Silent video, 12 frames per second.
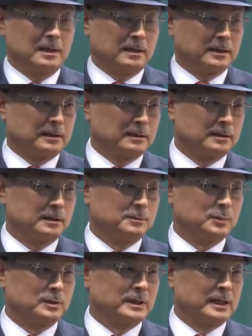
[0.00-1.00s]
But
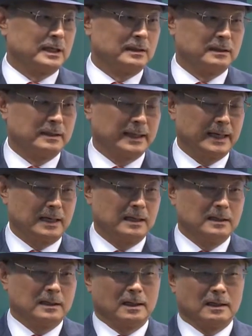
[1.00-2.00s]
you shouldn't
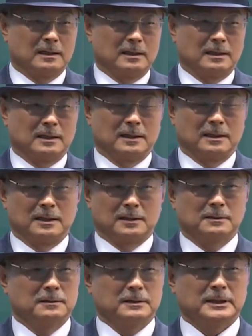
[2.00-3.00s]
fret.
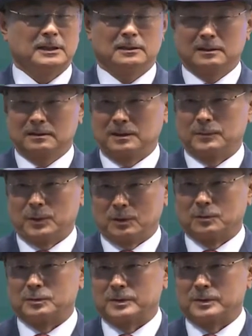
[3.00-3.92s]
Don't worry about it.